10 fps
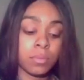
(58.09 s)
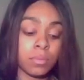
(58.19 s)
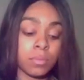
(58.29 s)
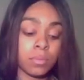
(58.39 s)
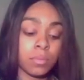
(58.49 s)

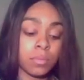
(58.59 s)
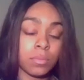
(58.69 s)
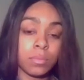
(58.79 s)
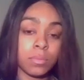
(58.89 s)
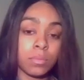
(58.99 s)

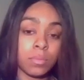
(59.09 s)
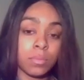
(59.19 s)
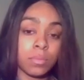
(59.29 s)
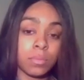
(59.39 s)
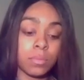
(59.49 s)

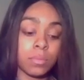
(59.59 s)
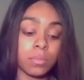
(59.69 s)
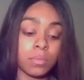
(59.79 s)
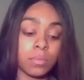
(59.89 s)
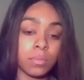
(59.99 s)

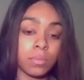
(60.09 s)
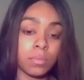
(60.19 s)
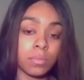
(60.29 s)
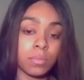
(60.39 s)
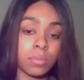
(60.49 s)

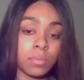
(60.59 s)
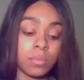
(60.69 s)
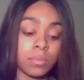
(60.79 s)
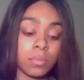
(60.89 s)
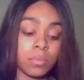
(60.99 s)

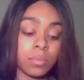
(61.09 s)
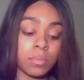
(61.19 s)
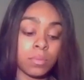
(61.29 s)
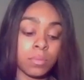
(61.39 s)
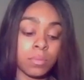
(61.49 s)

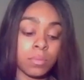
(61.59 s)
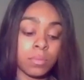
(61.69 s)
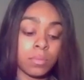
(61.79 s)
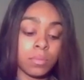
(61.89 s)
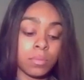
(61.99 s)

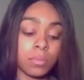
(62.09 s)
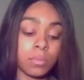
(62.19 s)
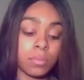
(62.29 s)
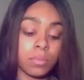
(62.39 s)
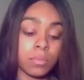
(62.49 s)

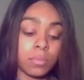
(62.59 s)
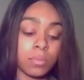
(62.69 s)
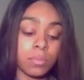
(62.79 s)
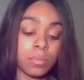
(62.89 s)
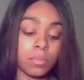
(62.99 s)

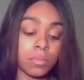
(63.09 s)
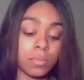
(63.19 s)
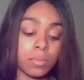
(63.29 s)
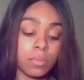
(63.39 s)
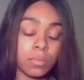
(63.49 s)

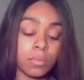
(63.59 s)
(silent)